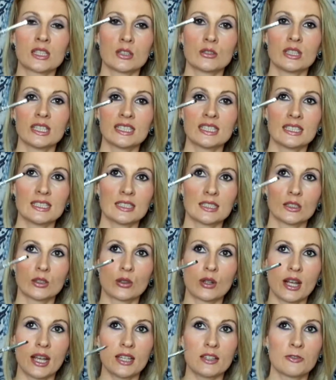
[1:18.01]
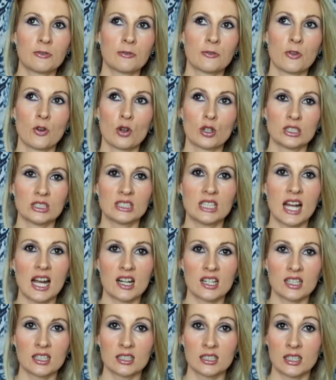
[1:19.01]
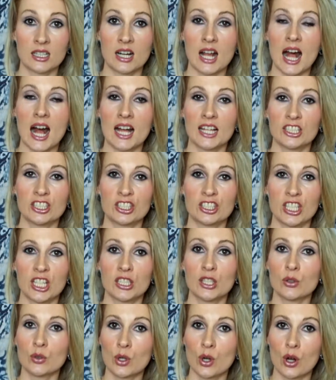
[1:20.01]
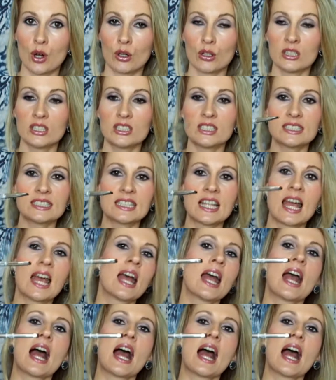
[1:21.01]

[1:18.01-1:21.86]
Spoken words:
So this is great for darker eyeshadow colors.